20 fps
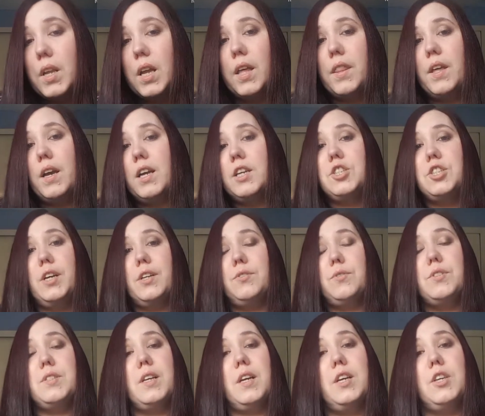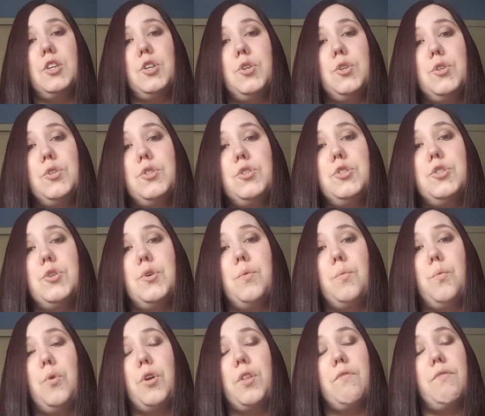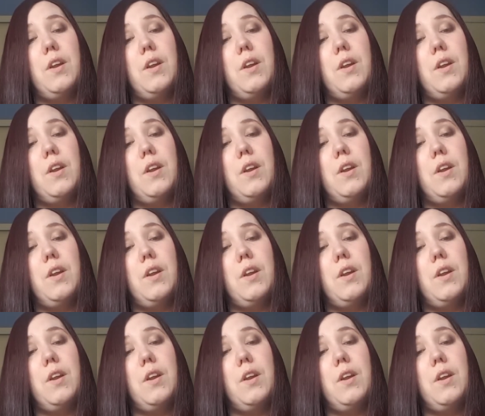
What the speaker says: and the eyeshadows that I used were the